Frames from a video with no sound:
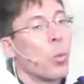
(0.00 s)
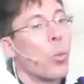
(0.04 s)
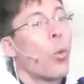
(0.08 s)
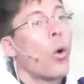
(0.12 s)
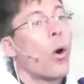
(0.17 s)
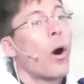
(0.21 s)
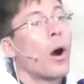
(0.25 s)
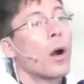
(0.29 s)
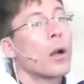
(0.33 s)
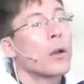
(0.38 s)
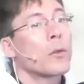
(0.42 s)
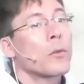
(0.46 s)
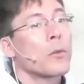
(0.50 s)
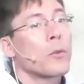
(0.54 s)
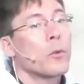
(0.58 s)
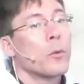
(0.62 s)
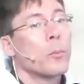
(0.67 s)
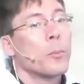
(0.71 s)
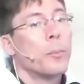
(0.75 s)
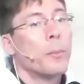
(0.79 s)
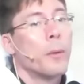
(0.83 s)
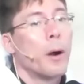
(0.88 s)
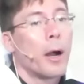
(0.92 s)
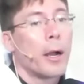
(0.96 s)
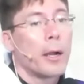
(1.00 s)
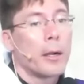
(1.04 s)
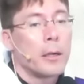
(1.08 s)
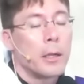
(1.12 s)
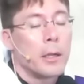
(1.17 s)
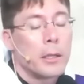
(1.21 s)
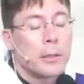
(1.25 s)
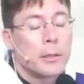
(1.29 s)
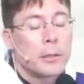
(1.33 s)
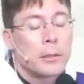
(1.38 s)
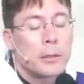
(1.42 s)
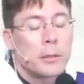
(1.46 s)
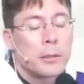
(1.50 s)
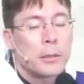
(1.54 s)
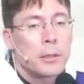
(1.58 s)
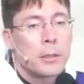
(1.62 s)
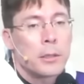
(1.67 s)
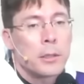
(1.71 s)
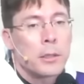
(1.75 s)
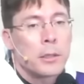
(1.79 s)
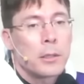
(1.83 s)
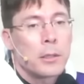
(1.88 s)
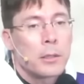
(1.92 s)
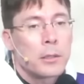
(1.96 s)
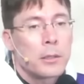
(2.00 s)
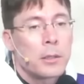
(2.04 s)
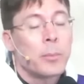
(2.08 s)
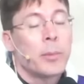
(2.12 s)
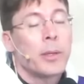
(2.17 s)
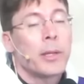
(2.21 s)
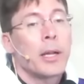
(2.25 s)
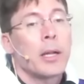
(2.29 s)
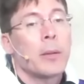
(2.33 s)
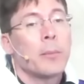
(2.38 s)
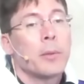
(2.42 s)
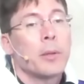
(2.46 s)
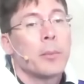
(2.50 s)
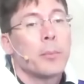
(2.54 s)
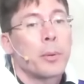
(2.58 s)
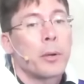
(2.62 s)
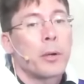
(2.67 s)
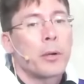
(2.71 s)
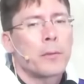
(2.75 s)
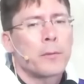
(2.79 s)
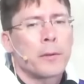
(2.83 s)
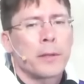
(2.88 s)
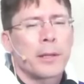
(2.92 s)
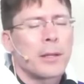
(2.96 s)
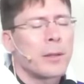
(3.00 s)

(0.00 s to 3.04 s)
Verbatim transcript: walk through Ireland. To me, that'd be perfect.